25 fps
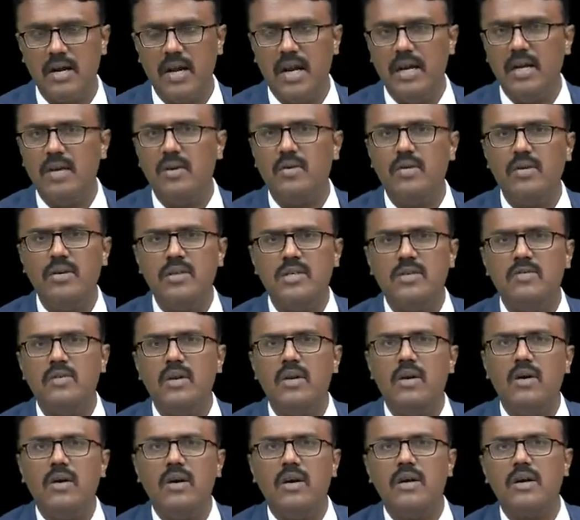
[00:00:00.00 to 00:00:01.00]
Antagonist
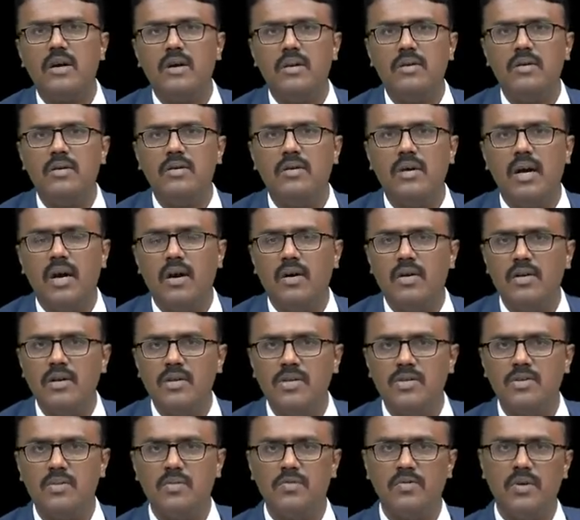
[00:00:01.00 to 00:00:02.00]
will not allow
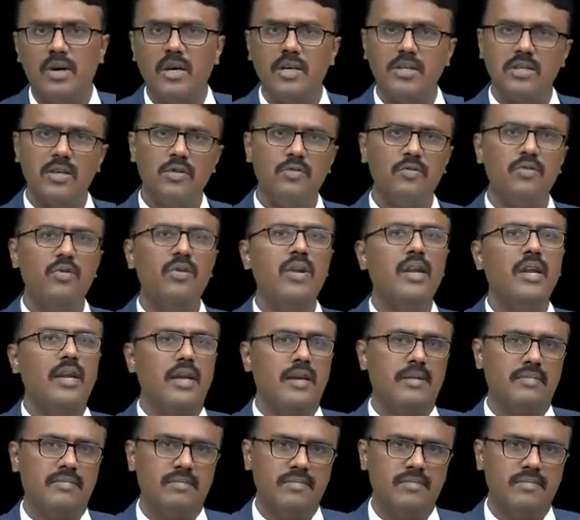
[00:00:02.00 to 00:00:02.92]
agonist to function fully.